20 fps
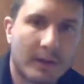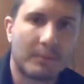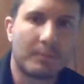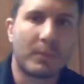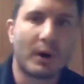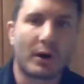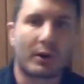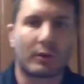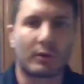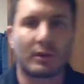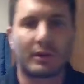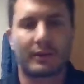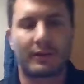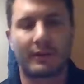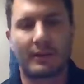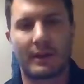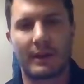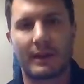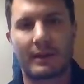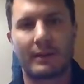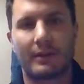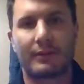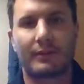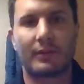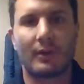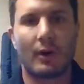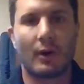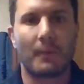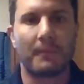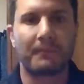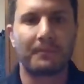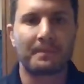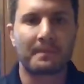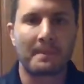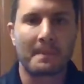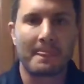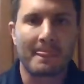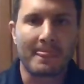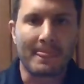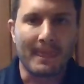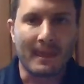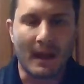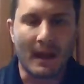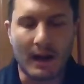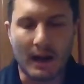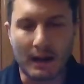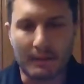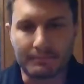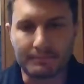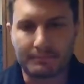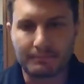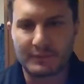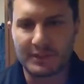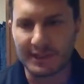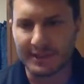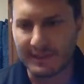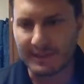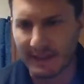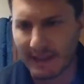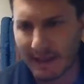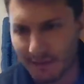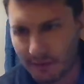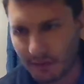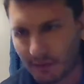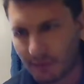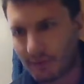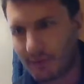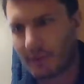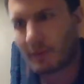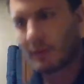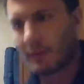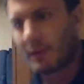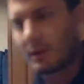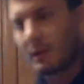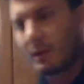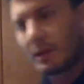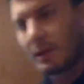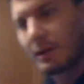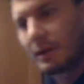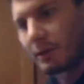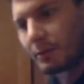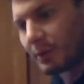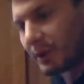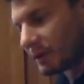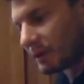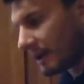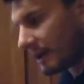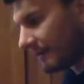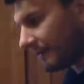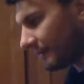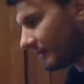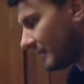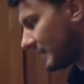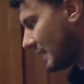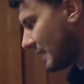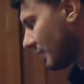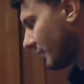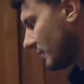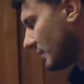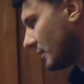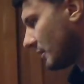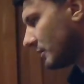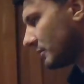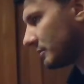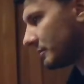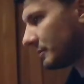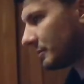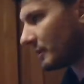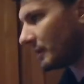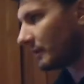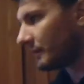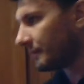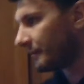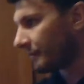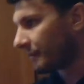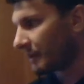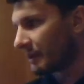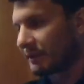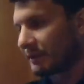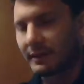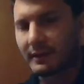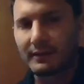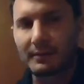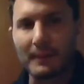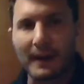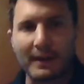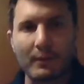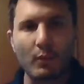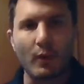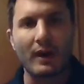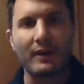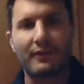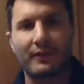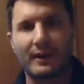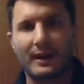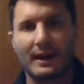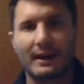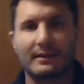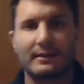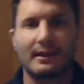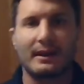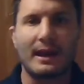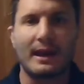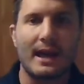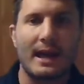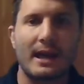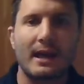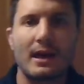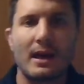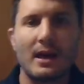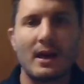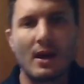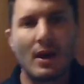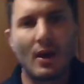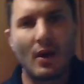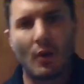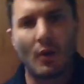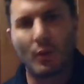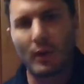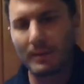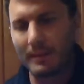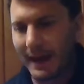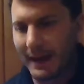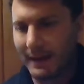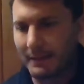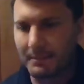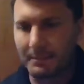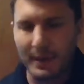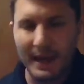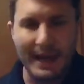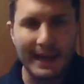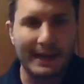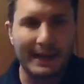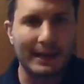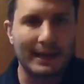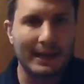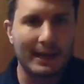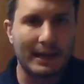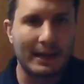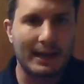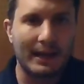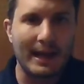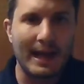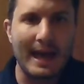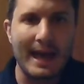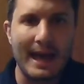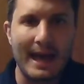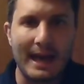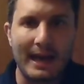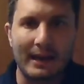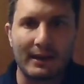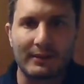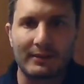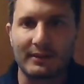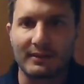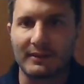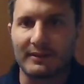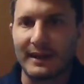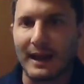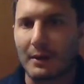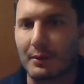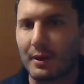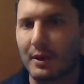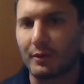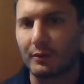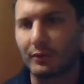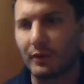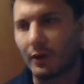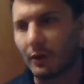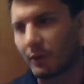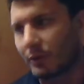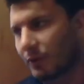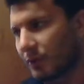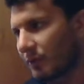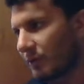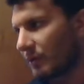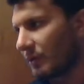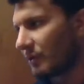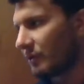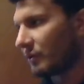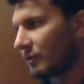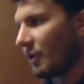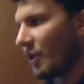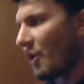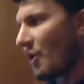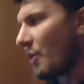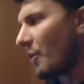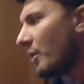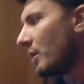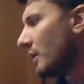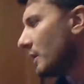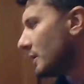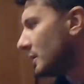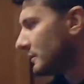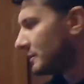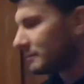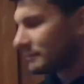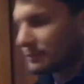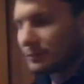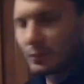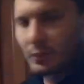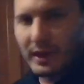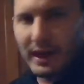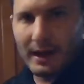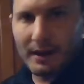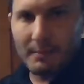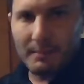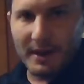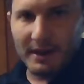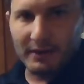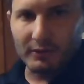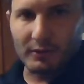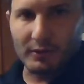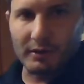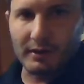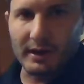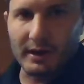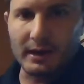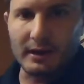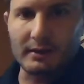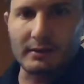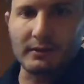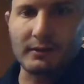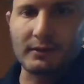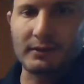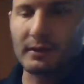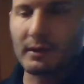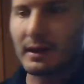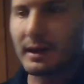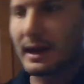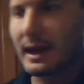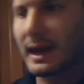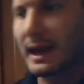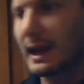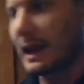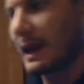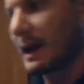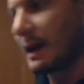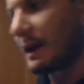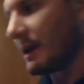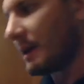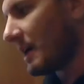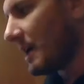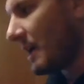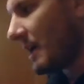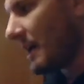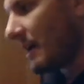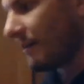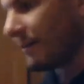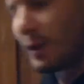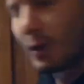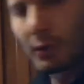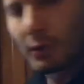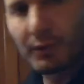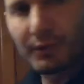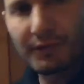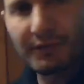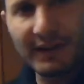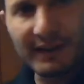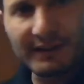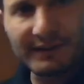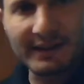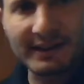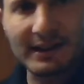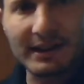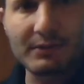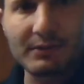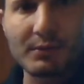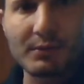bottle looks like. So just to give us a real life scenario, well, for instance, my wife and I today, we made bacon, eggs, and sourdough toast. So we had a mess on our hands. And if you don't physically